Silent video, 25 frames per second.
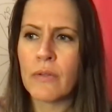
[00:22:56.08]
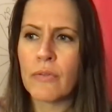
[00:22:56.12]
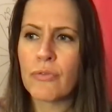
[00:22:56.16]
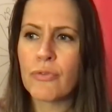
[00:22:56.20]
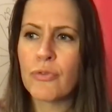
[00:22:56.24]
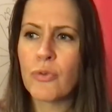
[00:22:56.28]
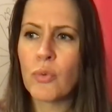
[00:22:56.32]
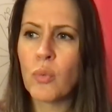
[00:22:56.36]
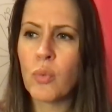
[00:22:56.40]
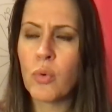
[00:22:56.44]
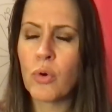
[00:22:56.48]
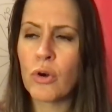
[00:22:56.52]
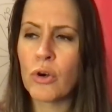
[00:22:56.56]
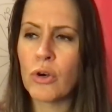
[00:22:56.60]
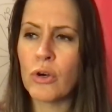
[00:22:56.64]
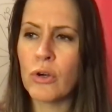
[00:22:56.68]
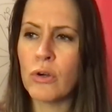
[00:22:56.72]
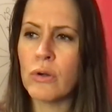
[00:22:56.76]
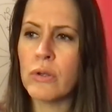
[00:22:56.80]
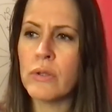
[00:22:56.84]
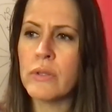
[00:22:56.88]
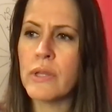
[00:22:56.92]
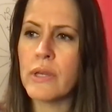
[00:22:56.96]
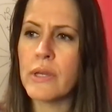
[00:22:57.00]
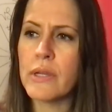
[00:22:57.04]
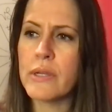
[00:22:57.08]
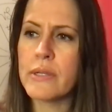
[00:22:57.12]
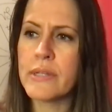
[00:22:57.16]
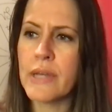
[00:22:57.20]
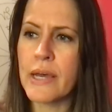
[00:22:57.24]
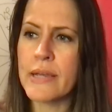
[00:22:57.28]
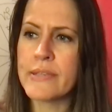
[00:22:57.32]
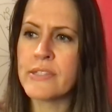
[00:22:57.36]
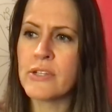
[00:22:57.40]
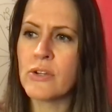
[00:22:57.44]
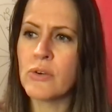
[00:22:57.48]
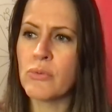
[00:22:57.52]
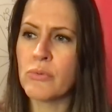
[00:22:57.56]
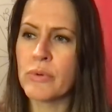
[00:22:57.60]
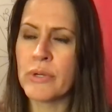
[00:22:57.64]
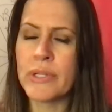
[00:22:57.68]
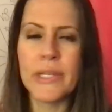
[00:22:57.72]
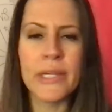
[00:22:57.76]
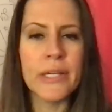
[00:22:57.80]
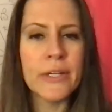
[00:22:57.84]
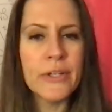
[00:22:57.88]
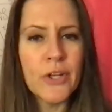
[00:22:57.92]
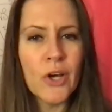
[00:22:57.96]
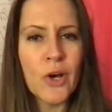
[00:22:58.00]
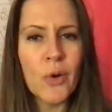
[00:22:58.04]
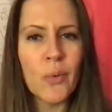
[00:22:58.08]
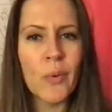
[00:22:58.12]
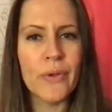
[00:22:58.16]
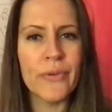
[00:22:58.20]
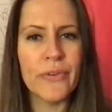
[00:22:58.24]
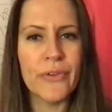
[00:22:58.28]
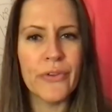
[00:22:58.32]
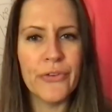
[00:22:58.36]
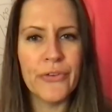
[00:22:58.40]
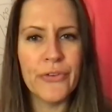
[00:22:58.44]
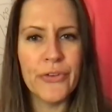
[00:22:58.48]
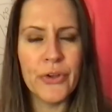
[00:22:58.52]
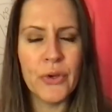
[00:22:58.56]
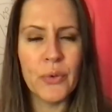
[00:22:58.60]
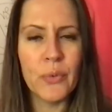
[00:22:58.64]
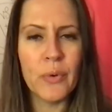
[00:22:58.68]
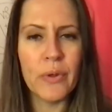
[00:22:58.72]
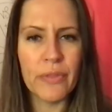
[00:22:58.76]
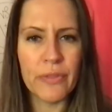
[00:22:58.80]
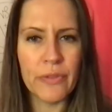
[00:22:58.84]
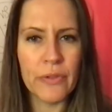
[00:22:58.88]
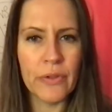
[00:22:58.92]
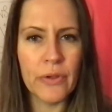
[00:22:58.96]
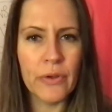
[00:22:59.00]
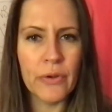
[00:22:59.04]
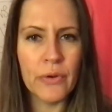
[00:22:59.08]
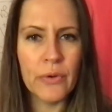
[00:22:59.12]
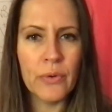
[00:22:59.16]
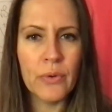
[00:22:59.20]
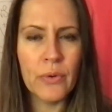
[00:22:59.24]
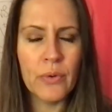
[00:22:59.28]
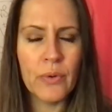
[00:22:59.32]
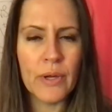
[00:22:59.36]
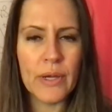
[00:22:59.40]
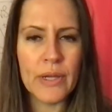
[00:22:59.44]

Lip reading: the world doesn't really know what to do with you